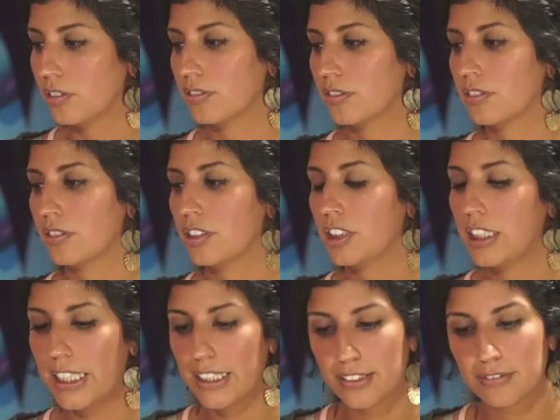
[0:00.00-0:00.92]

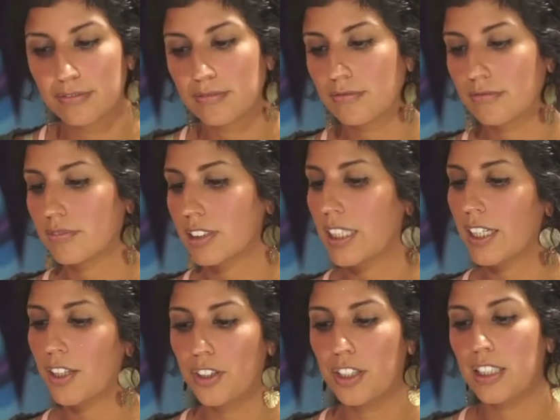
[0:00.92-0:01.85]
Create a
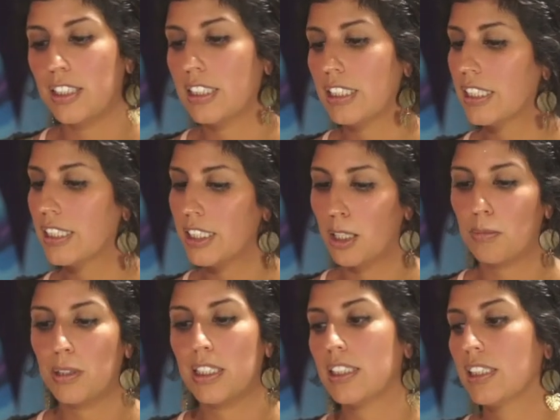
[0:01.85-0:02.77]
healthy,
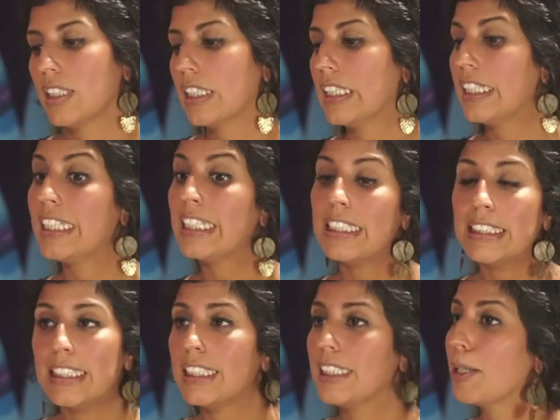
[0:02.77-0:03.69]
yummy,
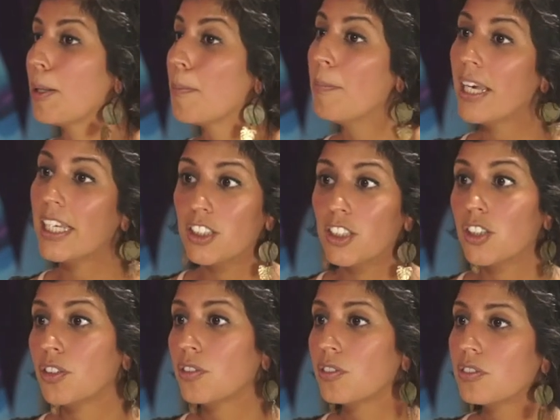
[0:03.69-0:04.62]
easy
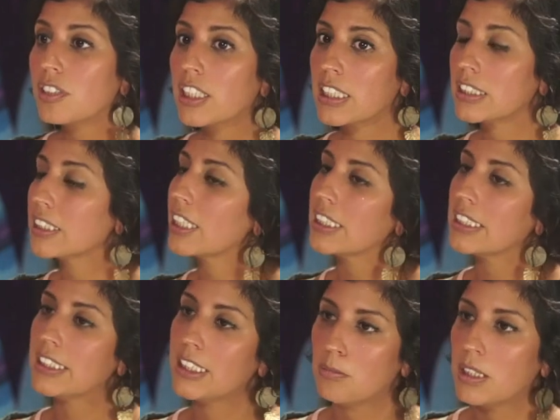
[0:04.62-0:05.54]
menu that is not
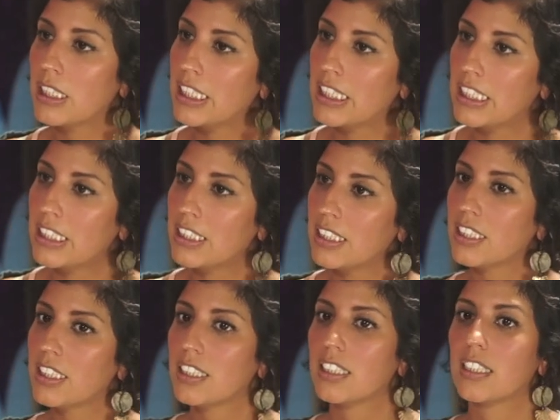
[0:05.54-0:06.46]
intimidating.
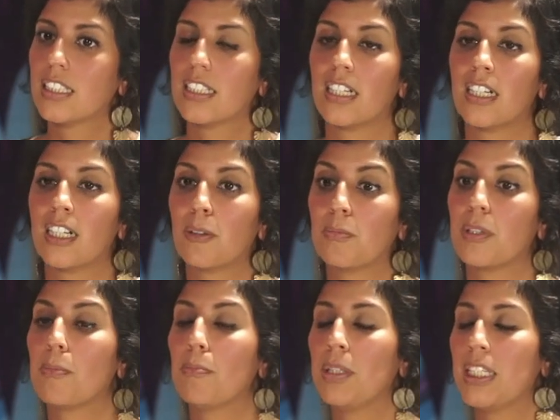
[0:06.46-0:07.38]

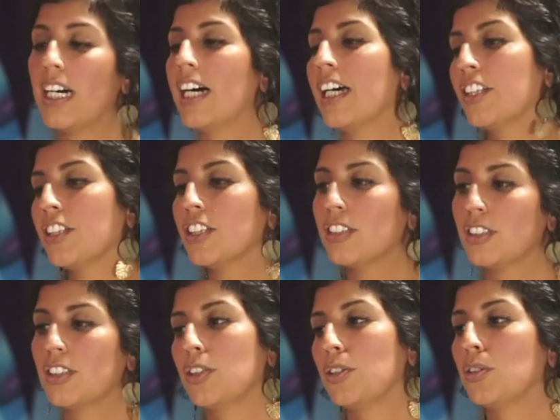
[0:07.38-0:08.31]
Be hired
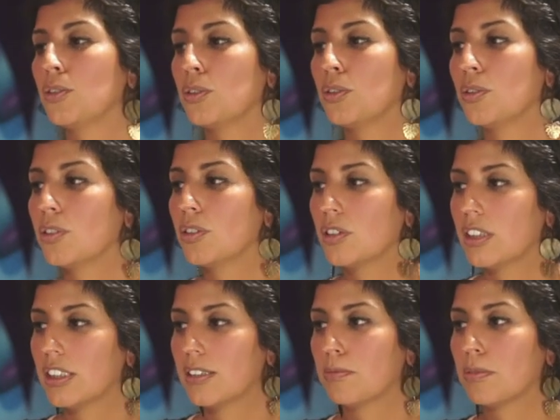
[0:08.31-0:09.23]
to
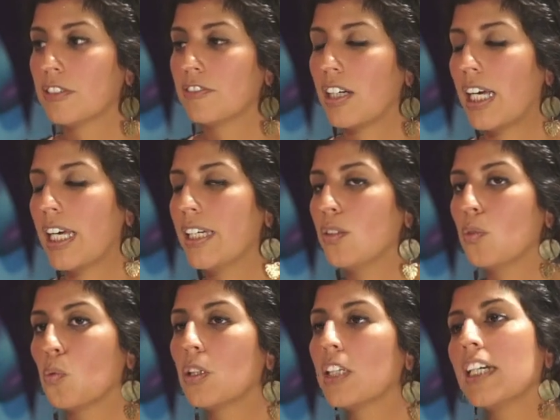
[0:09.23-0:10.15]
provide
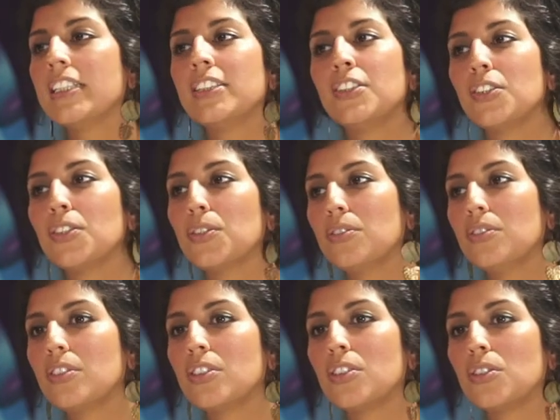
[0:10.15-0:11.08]
what I do
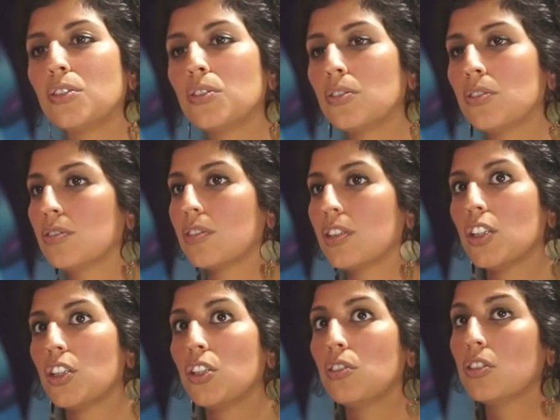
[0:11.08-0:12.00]
to
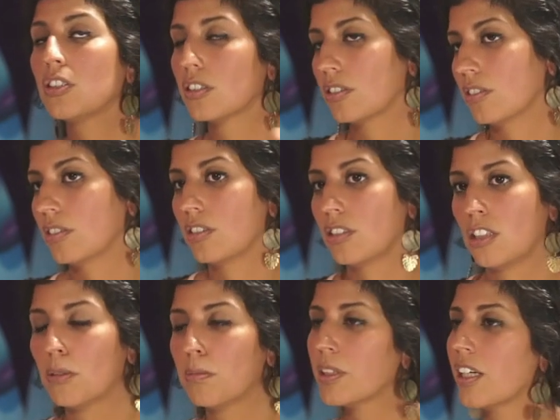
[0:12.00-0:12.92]
huge
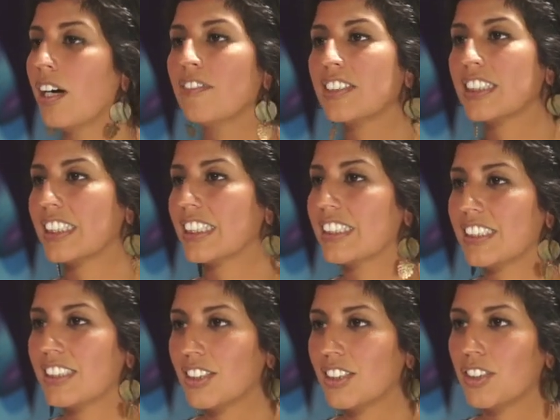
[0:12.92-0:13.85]
corporate
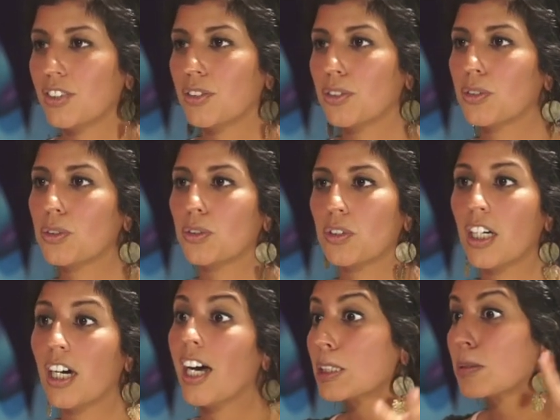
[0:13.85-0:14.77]
offices, to the
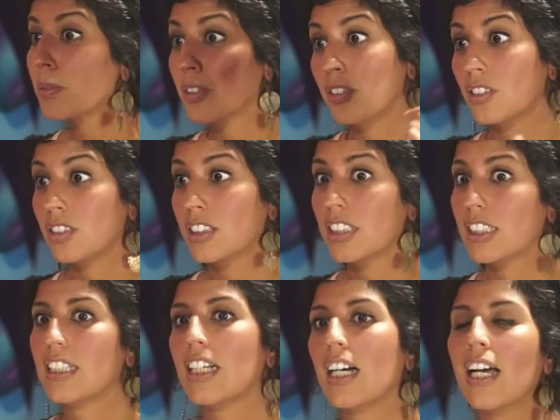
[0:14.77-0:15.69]
hospitals.
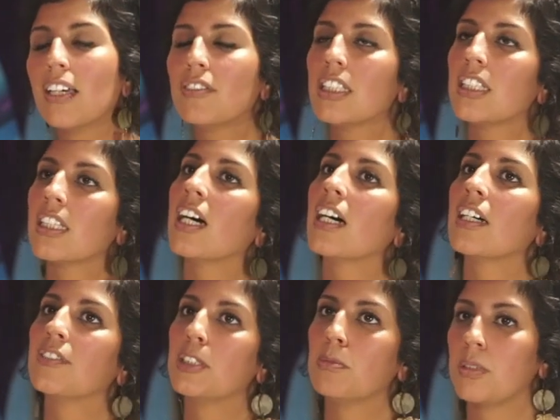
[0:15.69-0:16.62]
Mm-hmm. I would
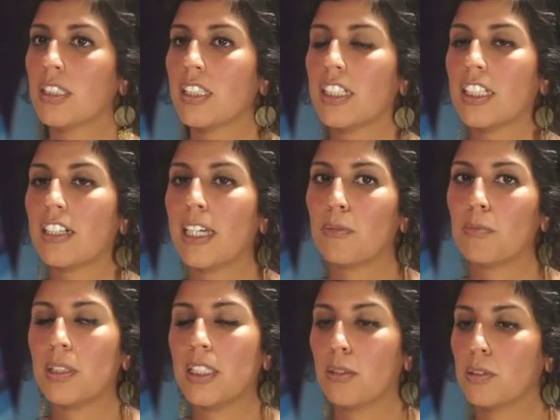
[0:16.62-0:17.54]
love to be there and
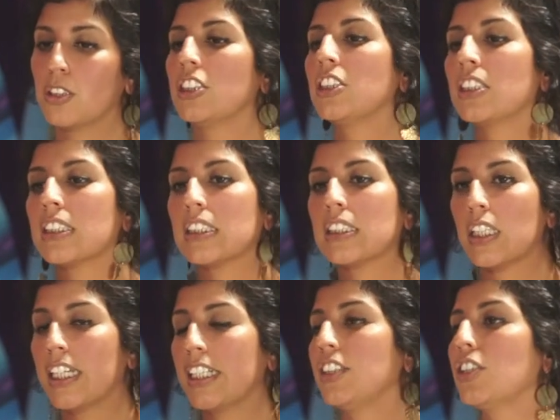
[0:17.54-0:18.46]
be able to just
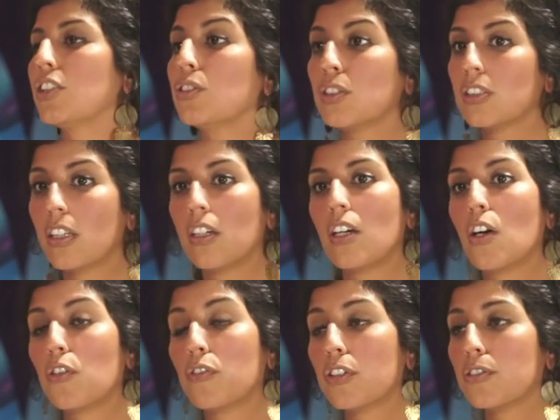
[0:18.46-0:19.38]
sling juice
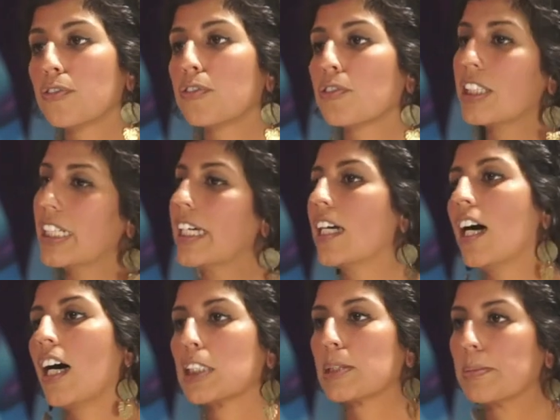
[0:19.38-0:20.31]
for free at a
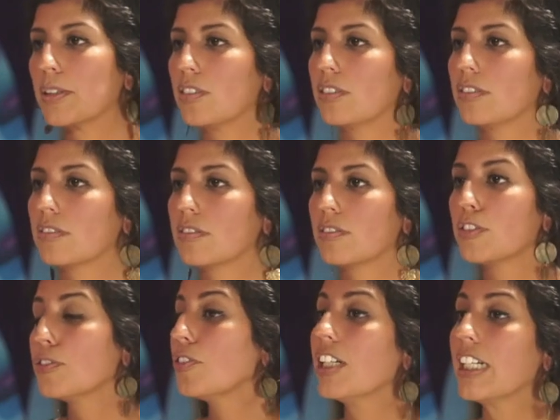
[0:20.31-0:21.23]
hospital. For
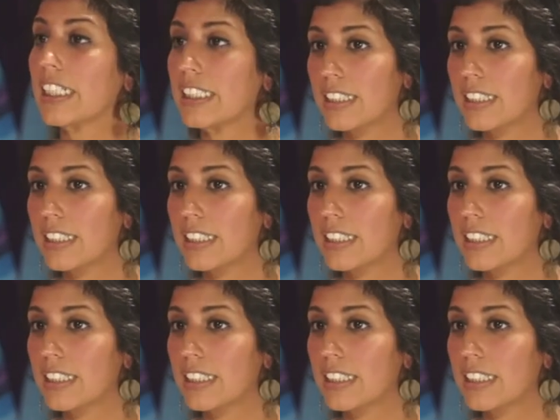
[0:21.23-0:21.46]
free.